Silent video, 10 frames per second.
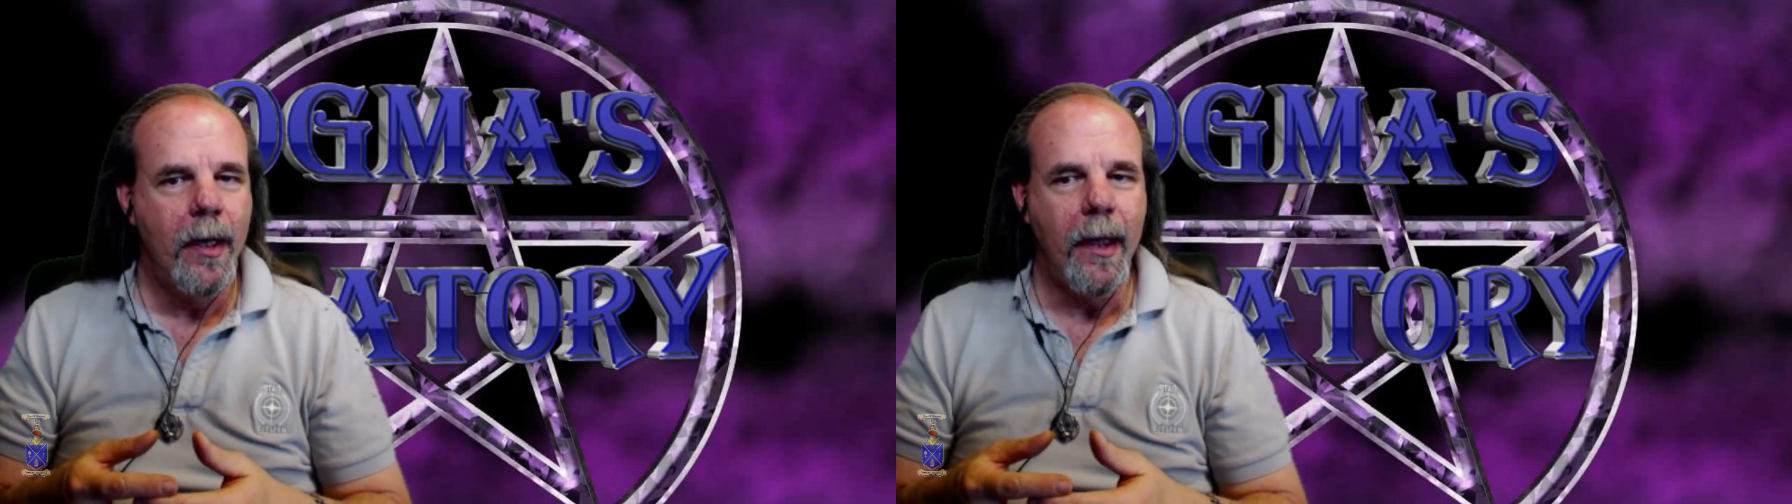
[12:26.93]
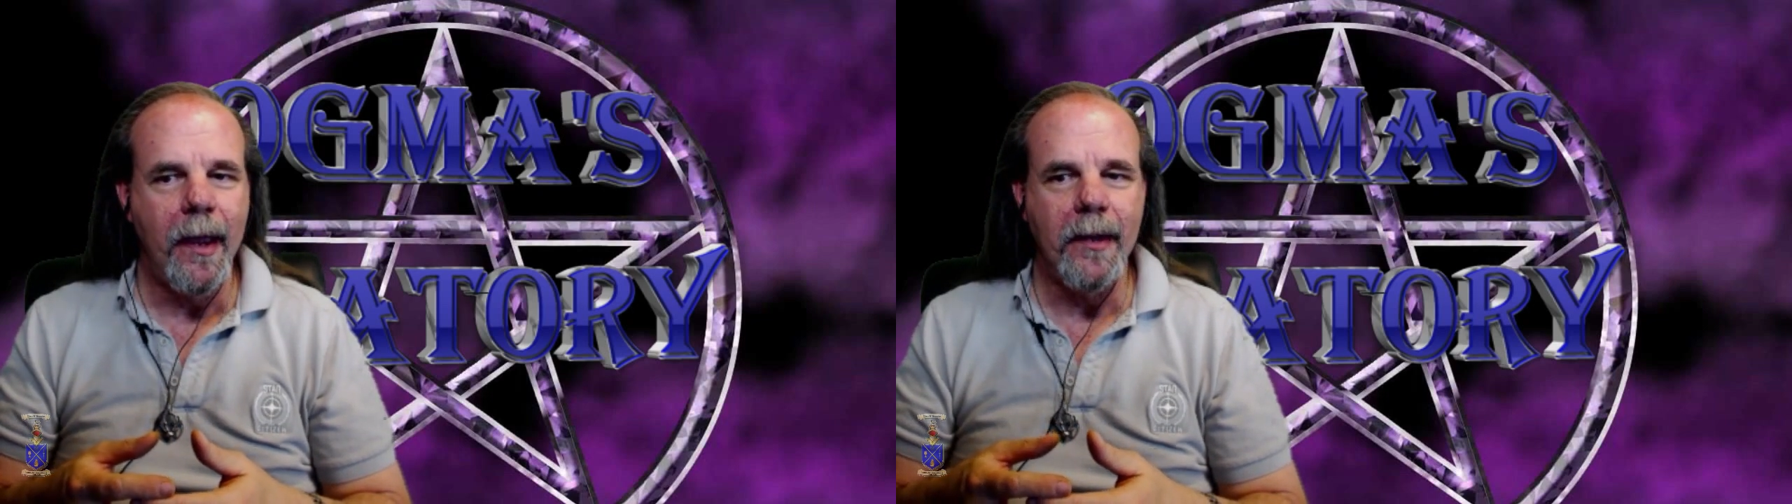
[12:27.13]

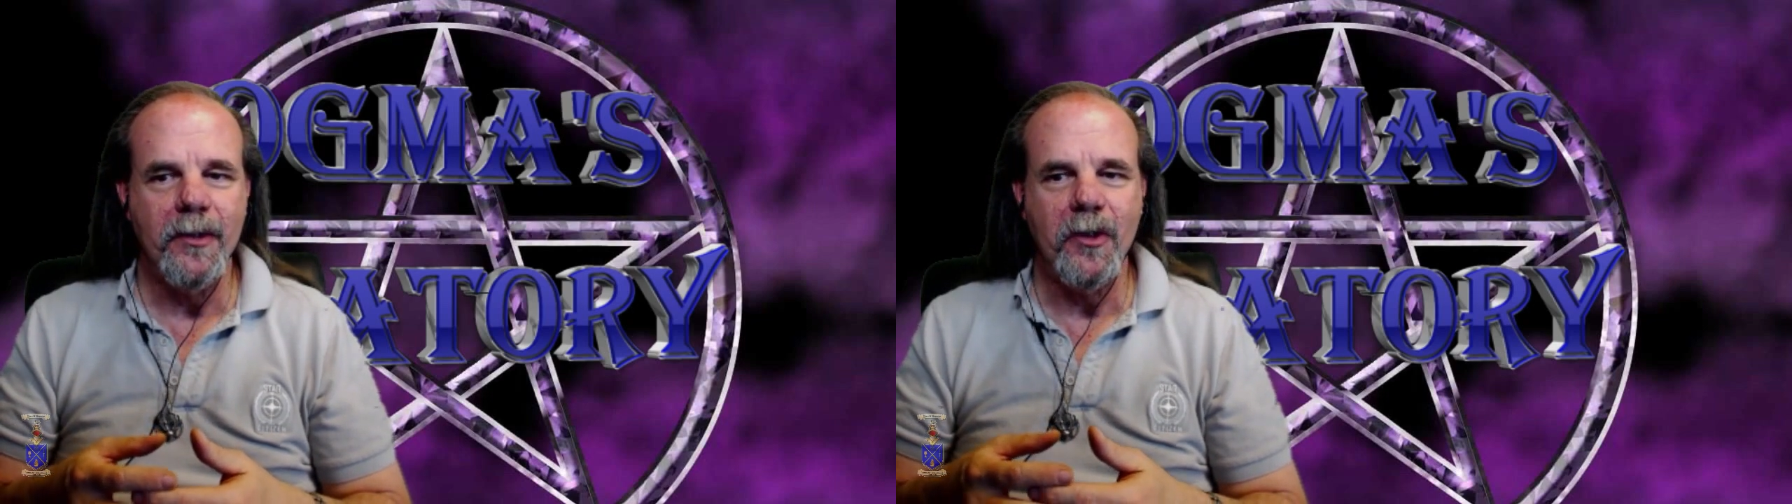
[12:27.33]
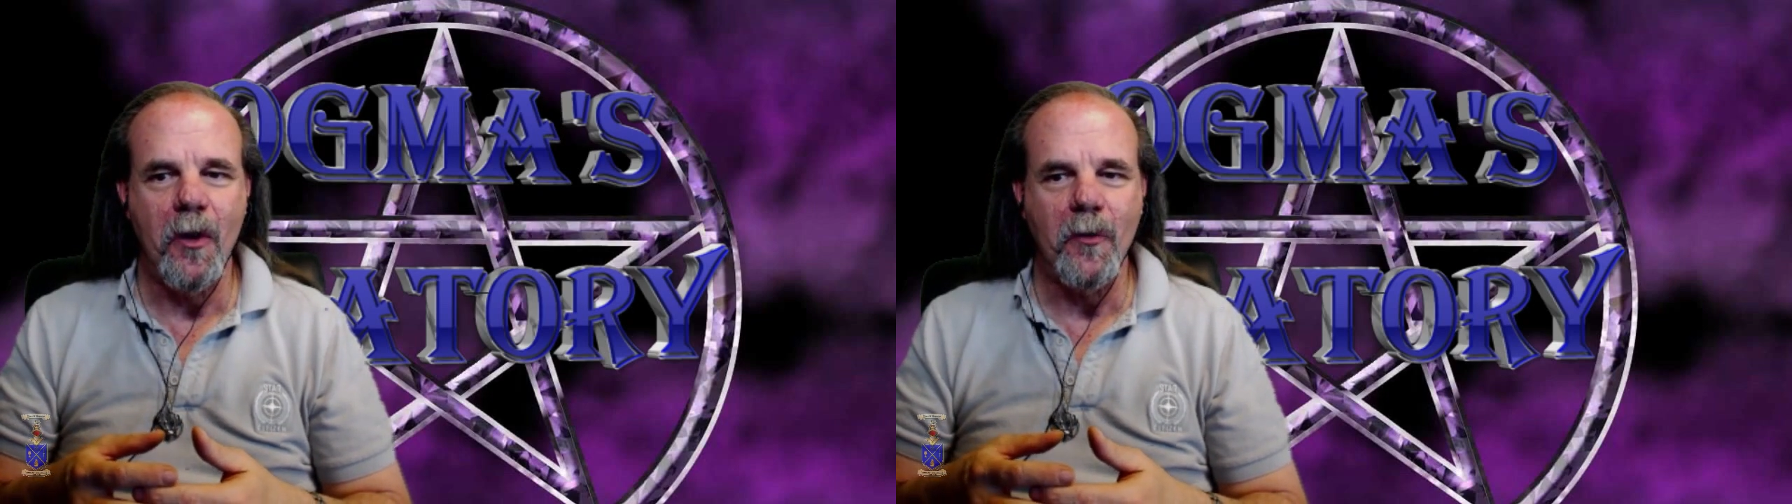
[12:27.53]
and
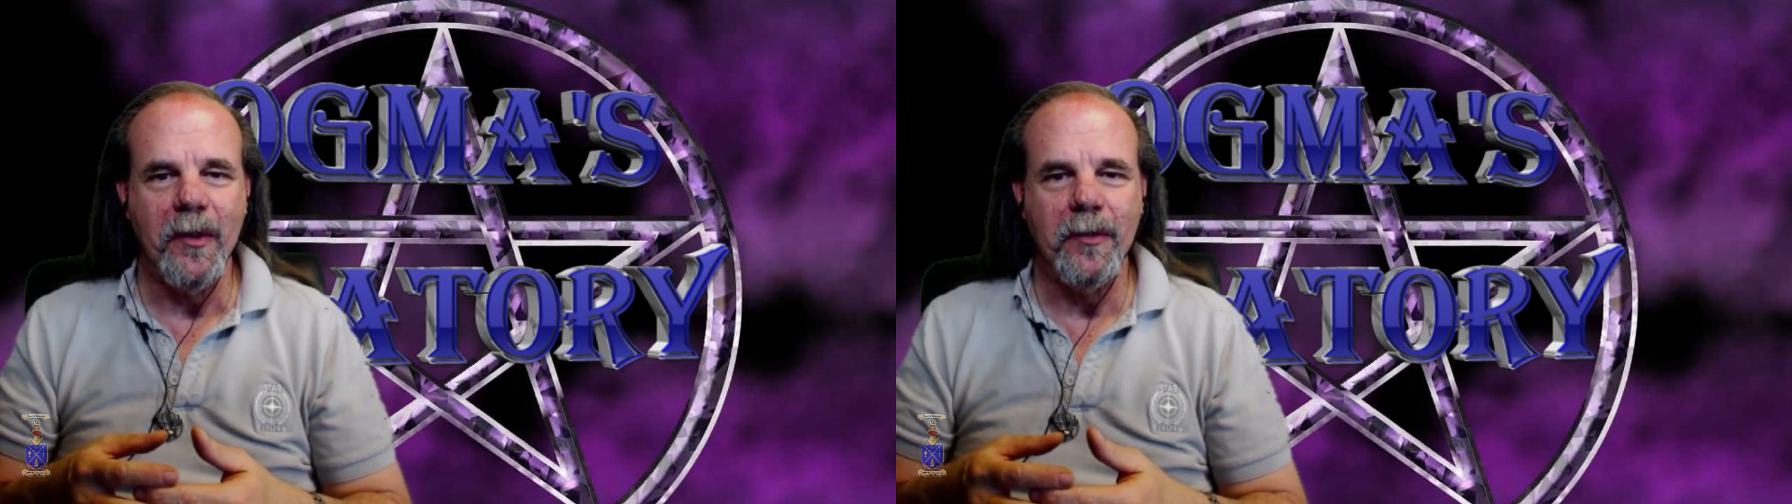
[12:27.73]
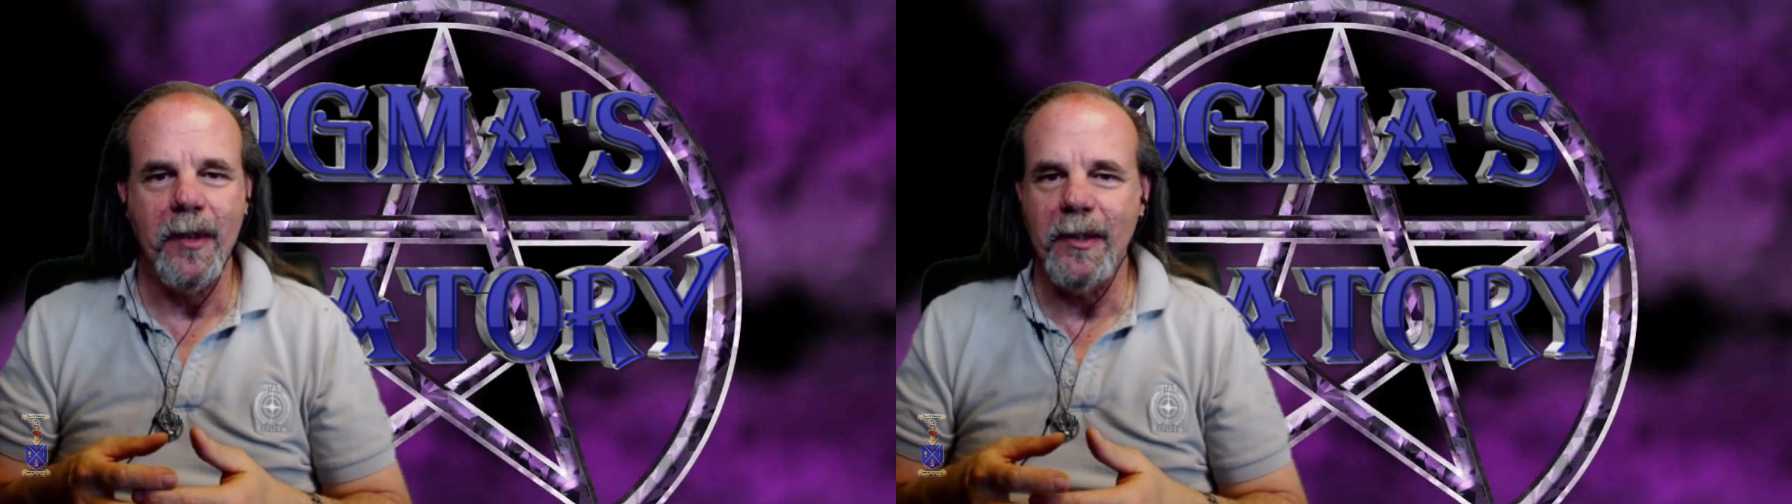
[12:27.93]
so
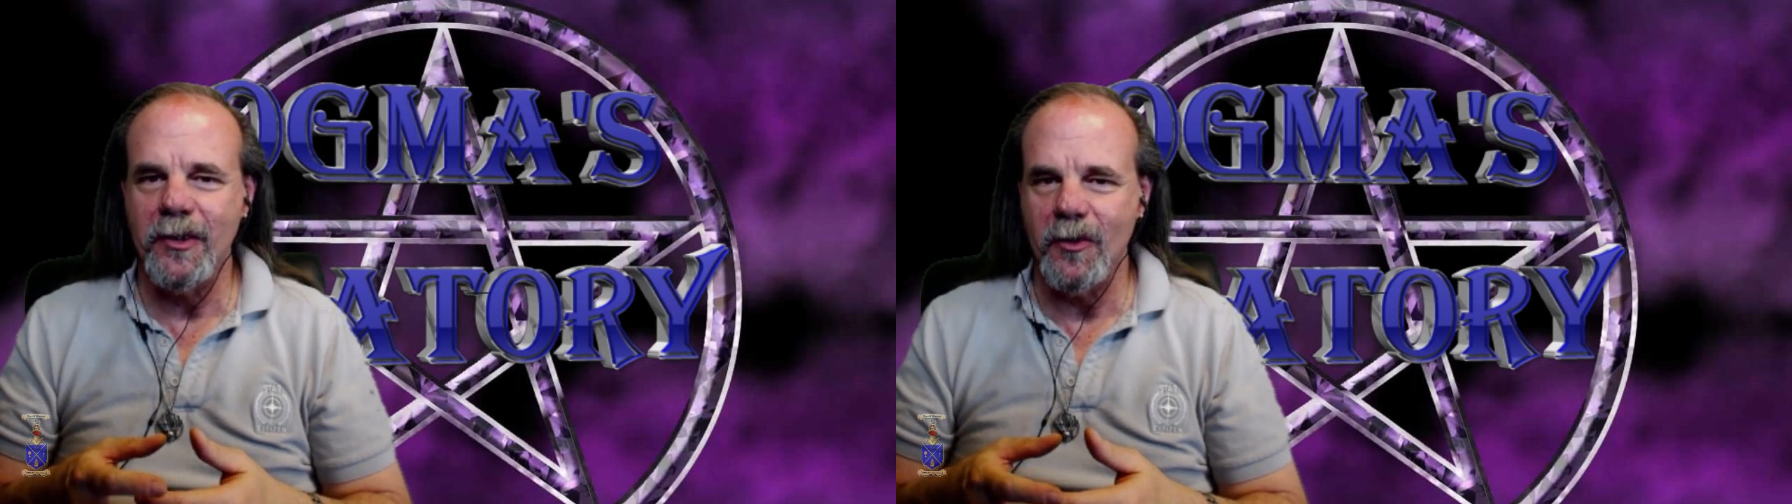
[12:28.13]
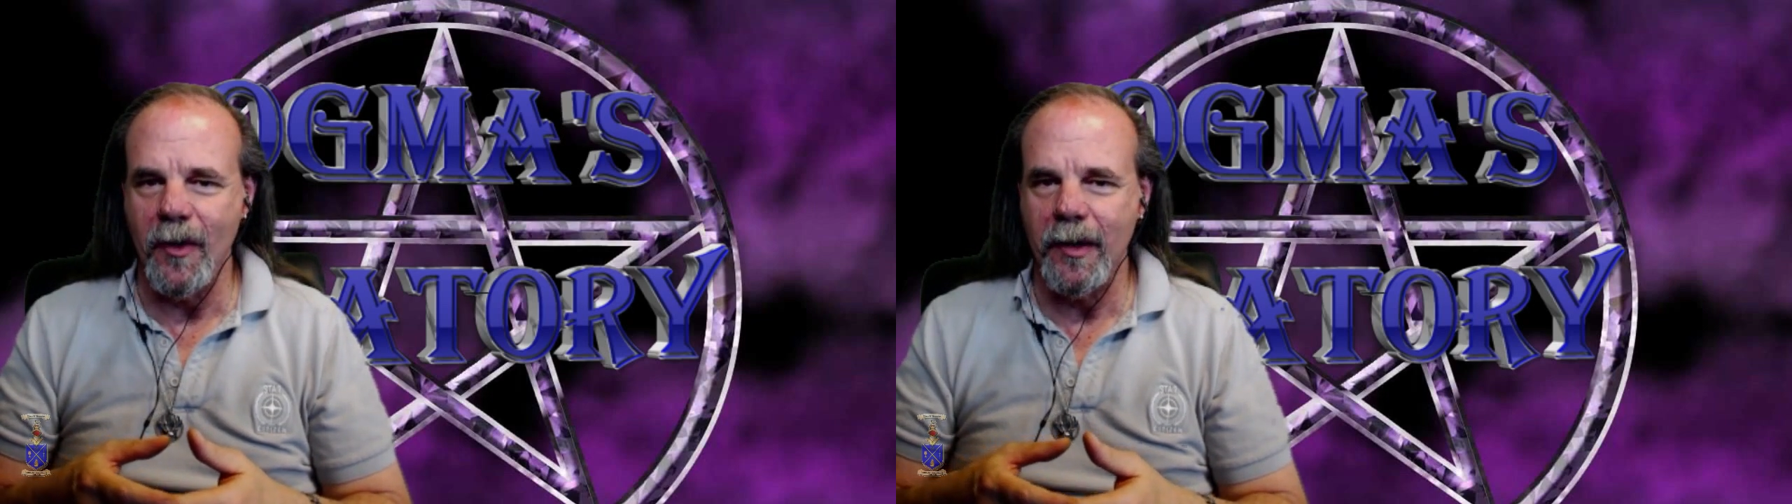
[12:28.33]
it's
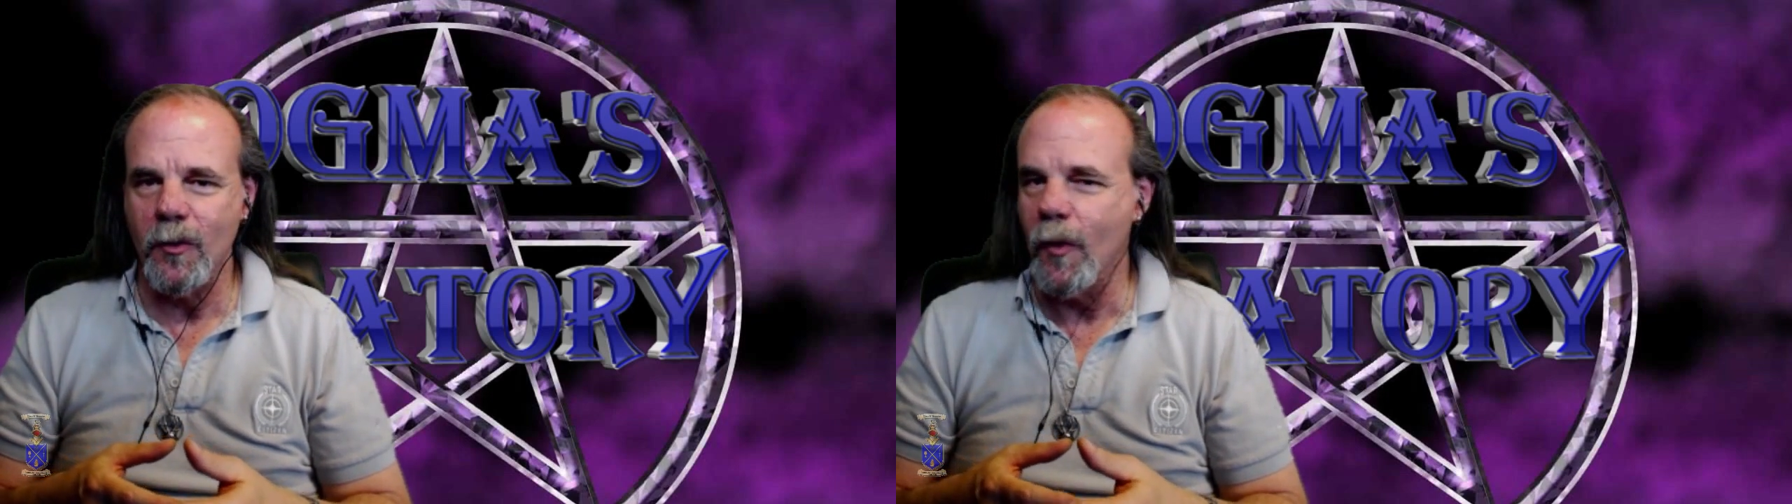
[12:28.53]
starting